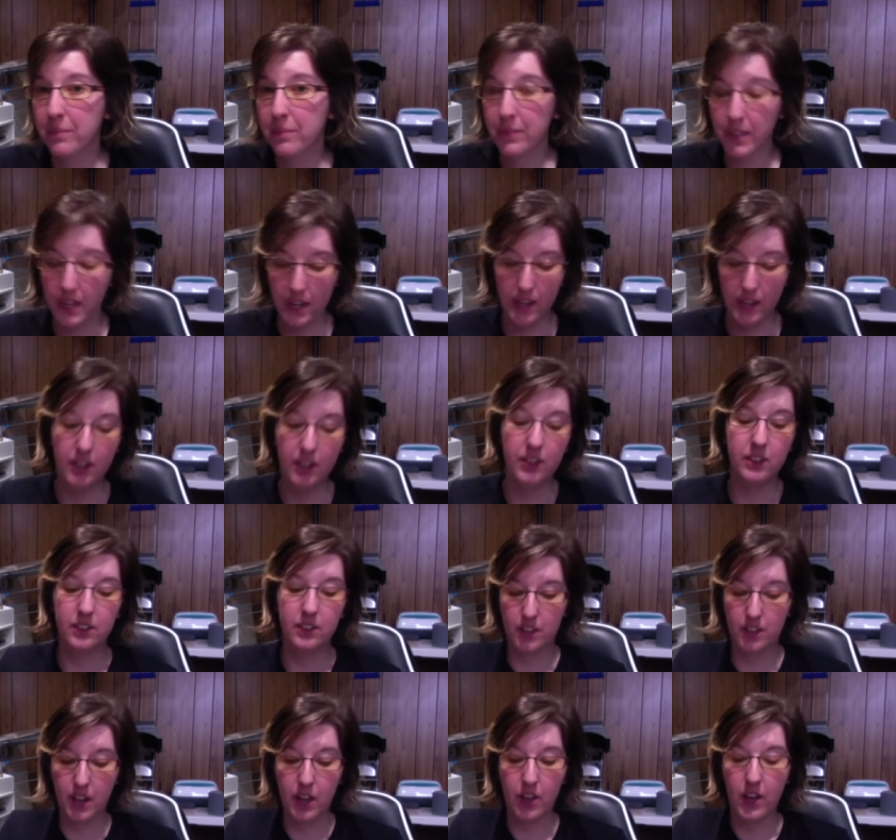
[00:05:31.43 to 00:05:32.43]
And
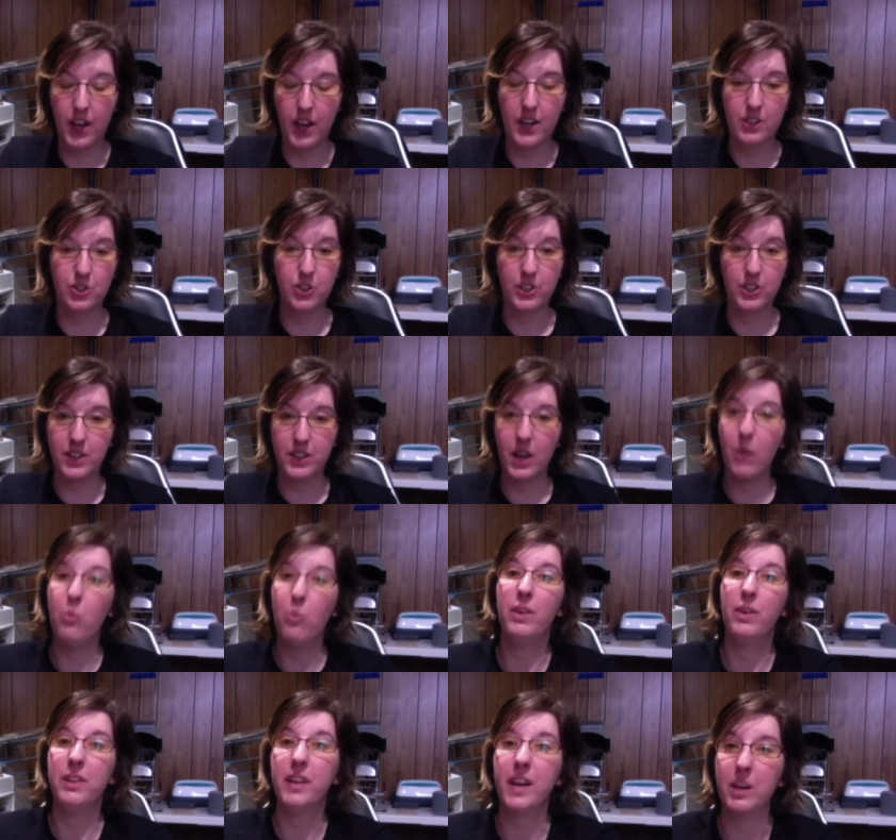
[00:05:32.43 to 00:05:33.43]
I'll actually say
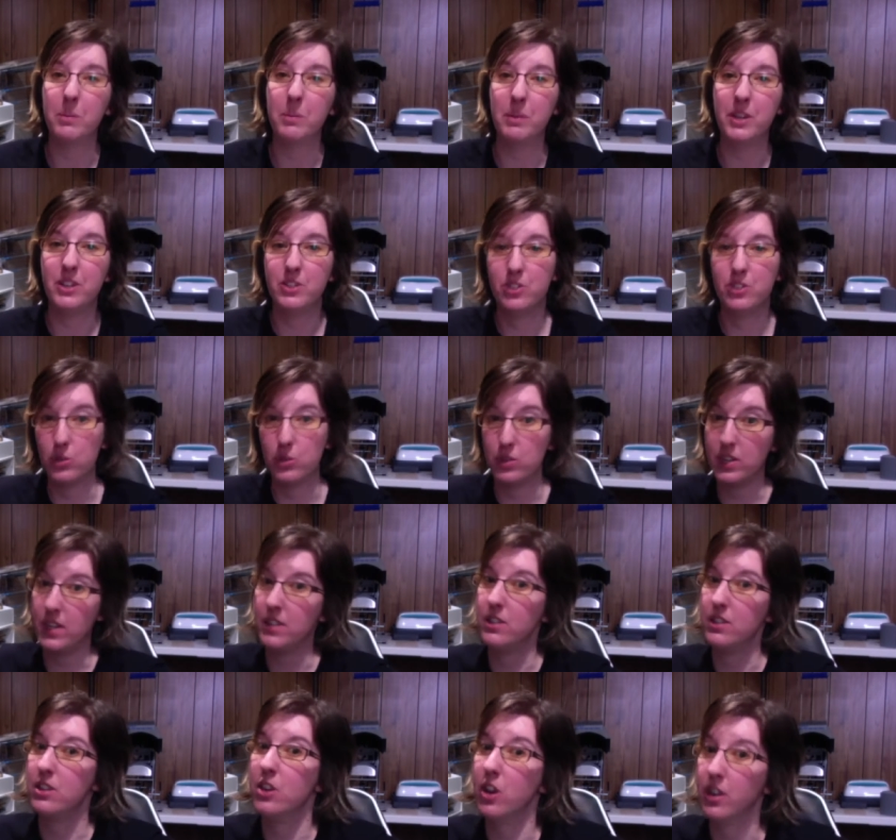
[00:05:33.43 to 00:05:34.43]
what the item is. So say
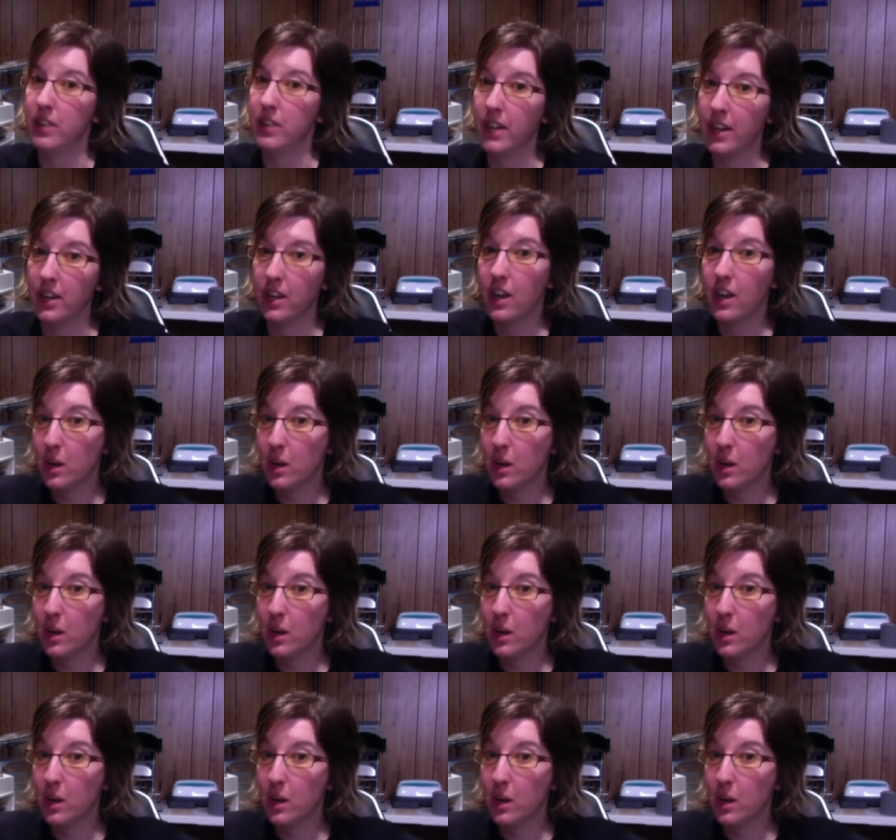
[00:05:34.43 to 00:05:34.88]
it's a dog tag.